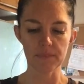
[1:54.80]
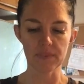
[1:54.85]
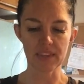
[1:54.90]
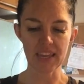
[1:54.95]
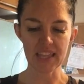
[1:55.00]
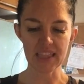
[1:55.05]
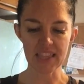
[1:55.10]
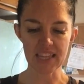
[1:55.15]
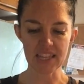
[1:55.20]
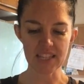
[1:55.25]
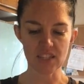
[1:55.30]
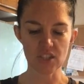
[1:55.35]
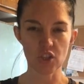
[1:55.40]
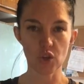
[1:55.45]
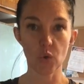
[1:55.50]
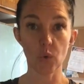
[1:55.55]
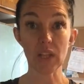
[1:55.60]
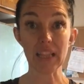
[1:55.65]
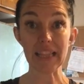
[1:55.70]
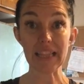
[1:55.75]
get this
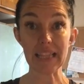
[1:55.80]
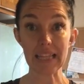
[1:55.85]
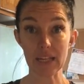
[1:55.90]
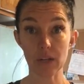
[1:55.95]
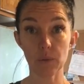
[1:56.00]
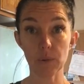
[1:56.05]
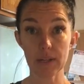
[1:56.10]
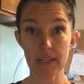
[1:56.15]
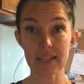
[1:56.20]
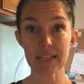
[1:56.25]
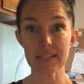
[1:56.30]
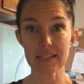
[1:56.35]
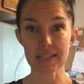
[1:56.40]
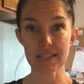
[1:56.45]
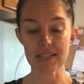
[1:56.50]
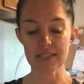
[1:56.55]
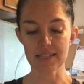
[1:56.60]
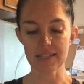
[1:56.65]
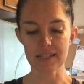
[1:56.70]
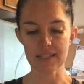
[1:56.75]
to a liquid
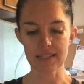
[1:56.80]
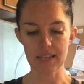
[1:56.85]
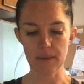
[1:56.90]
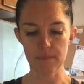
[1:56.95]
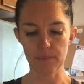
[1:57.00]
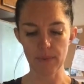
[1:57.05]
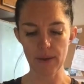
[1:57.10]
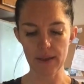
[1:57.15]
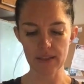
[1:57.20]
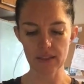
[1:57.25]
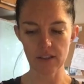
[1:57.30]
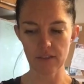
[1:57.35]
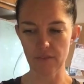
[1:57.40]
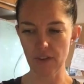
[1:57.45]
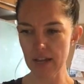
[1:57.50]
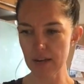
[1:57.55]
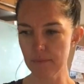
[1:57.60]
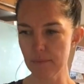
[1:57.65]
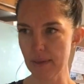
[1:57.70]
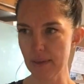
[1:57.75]
consistency, but the
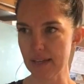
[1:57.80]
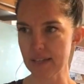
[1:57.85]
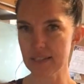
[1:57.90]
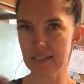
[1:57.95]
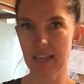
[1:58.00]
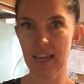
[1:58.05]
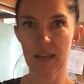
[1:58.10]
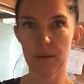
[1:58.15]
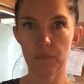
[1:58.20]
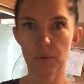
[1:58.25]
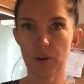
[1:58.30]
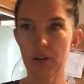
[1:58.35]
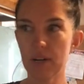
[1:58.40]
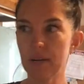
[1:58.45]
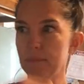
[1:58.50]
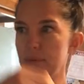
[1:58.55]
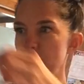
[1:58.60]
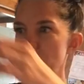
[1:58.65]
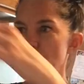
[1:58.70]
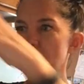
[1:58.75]
Vitamix can pretty
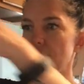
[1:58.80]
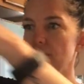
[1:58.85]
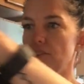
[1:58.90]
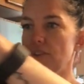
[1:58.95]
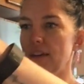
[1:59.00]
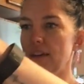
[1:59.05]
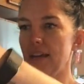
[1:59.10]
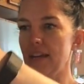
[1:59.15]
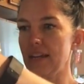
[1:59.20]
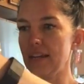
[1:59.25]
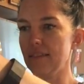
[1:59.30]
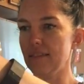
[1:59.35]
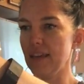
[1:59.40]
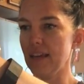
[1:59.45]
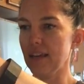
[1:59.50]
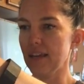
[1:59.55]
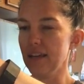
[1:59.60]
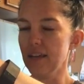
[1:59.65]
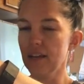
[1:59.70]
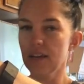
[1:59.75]
much handle anything.
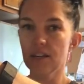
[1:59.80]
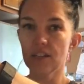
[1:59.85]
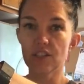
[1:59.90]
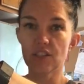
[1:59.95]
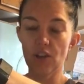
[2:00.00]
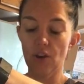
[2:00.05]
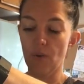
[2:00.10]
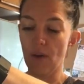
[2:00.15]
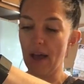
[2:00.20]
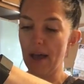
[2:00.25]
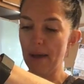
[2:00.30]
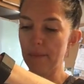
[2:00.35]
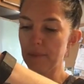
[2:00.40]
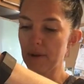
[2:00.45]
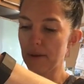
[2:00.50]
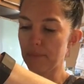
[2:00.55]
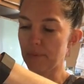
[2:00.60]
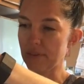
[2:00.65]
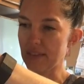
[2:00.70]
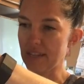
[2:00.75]
So I'm
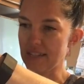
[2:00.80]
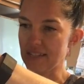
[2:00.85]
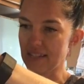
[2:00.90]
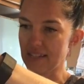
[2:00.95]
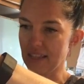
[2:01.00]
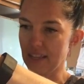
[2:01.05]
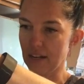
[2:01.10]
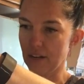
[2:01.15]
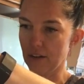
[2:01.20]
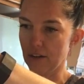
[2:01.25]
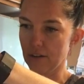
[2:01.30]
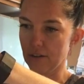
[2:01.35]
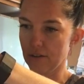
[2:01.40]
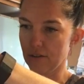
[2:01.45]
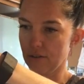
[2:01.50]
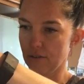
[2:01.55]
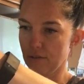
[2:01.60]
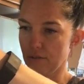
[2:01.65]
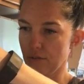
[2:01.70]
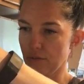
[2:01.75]
going to put these in there
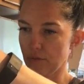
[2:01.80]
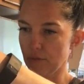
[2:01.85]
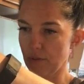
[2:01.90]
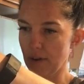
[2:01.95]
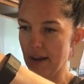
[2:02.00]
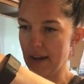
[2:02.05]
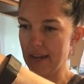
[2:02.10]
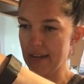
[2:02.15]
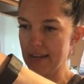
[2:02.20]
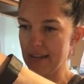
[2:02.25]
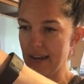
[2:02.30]
right